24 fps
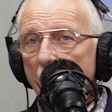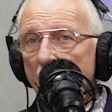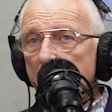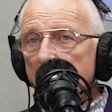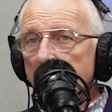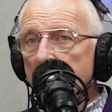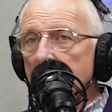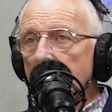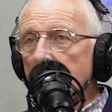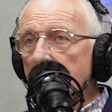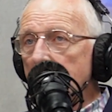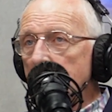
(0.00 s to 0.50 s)

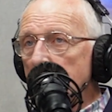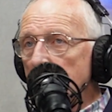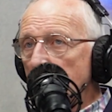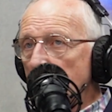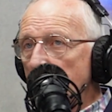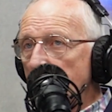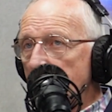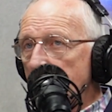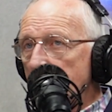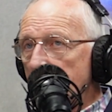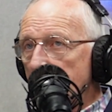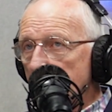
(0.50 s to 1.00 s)
that Dean
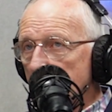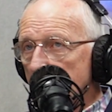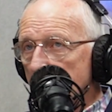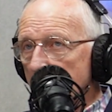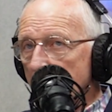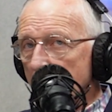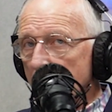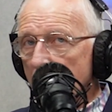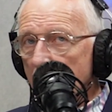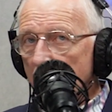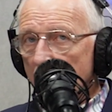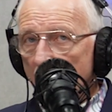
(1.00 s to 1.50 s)
Black
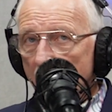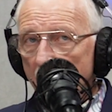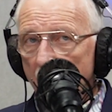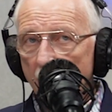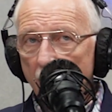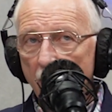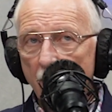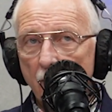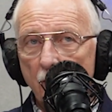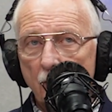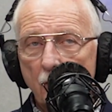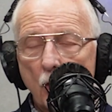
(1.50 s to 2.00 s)

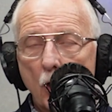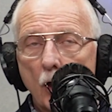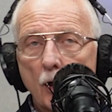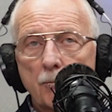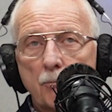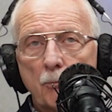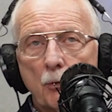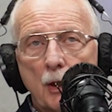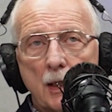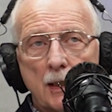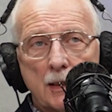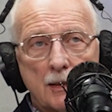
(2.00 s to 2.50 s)
thought
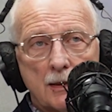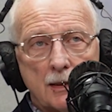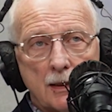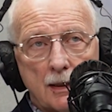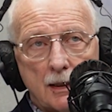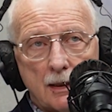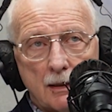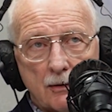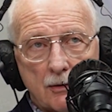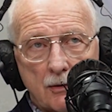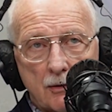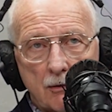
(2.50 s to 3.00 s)

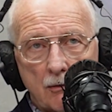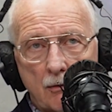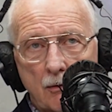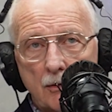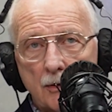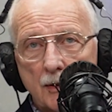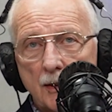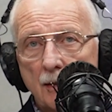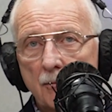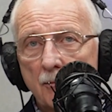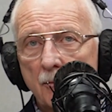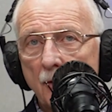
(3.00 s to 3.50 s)
process or
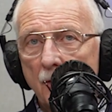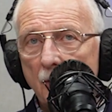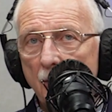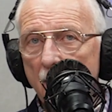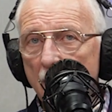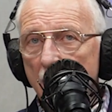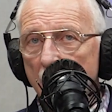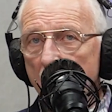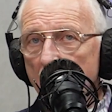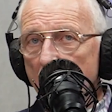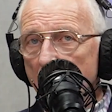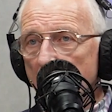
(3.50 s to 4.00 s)
some of the
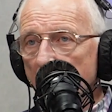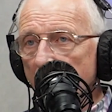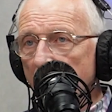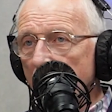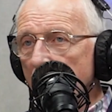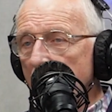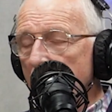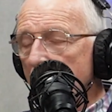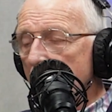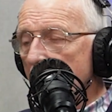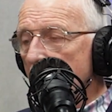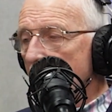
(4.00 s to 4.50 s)
things of
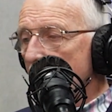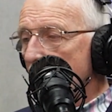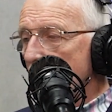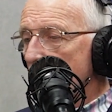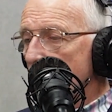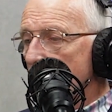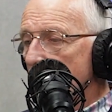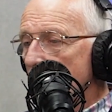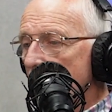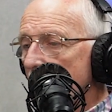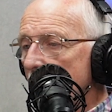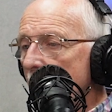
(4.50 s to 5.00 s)
he is
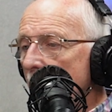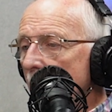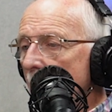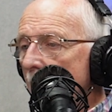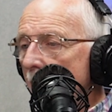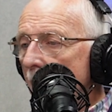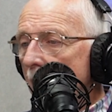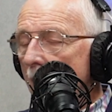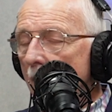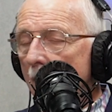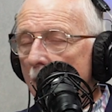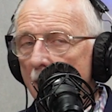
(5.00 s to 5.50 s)
pushing
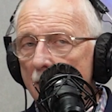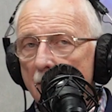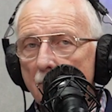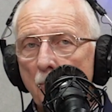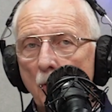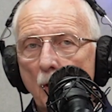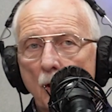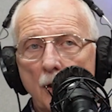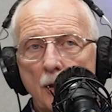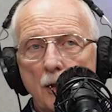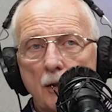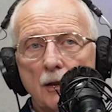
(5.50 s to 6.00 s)
is
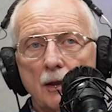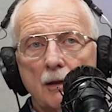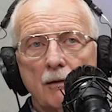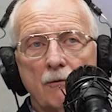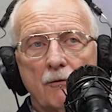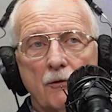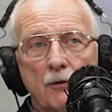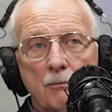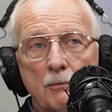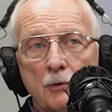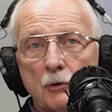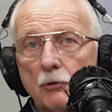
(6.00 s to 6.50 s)
part
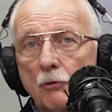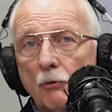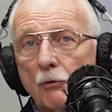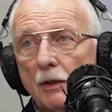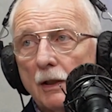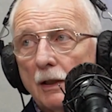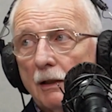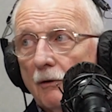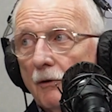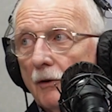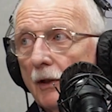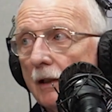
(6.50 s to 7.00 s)
of the
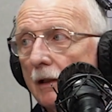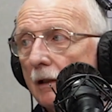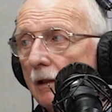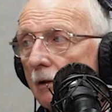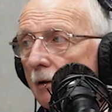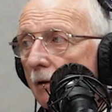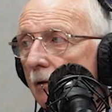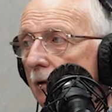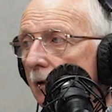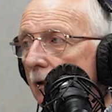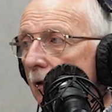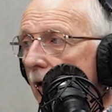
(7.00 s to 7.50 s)
majority thinking
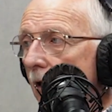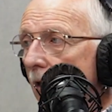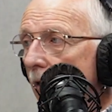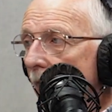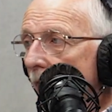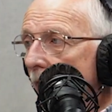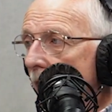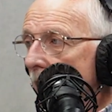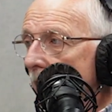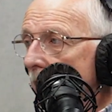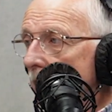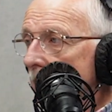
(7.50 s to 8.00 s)

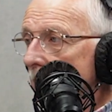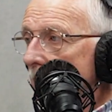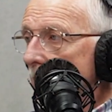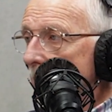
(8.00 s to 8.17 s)
of the